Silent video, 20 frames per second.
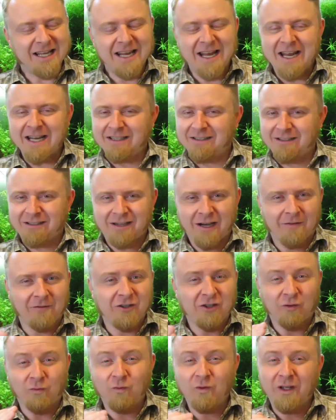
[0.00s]
it
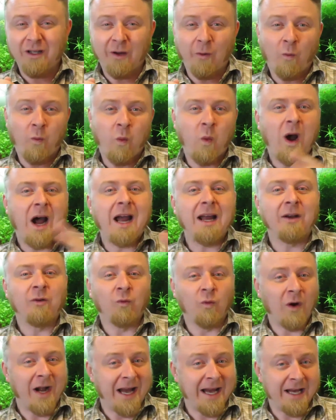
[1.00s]
covers a really wide
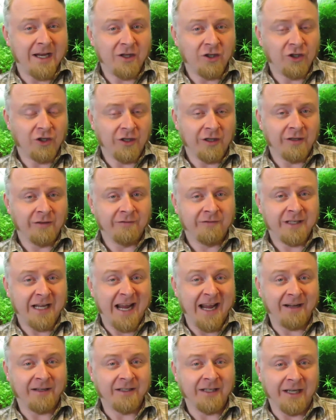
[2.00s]
range of
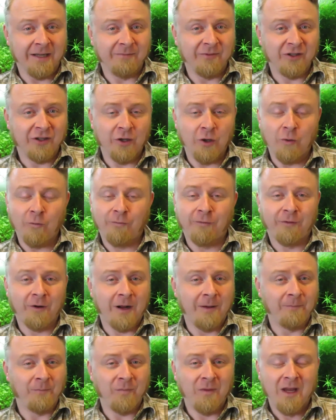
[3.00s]
tank types,
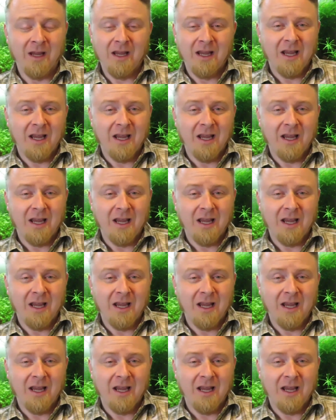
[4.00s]
from